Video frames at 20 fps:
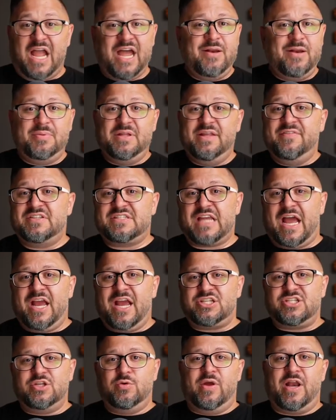I didn't believe this. I
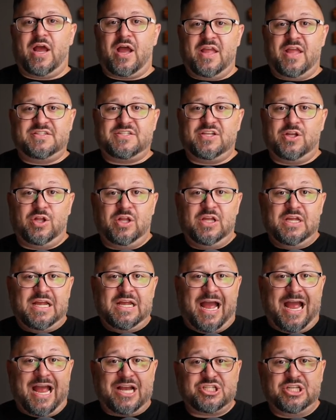actually went out until
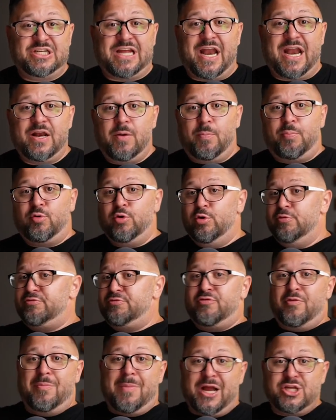I actually got it approved
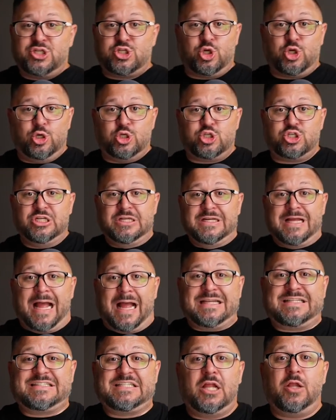for my church. I
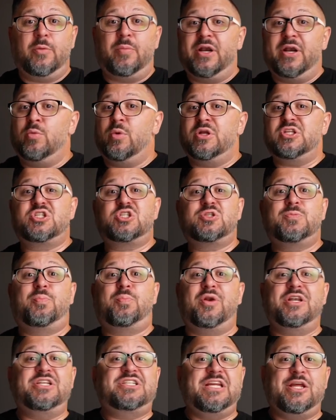celebrated, went
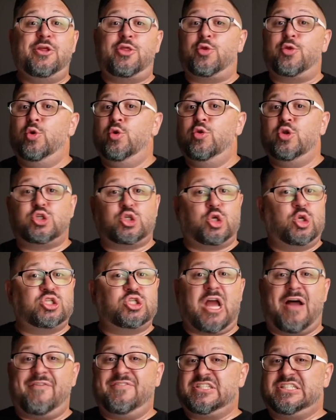sprinting through the church
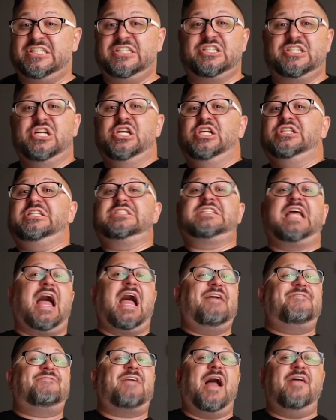office versus just
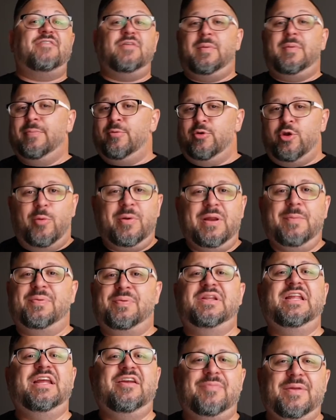high fiving people. Nobody
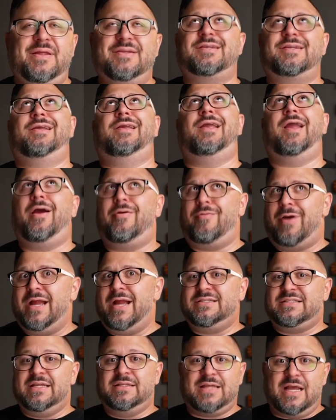believed me. It was like, yeah,
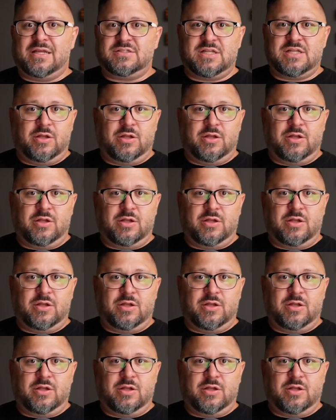right, ten thousand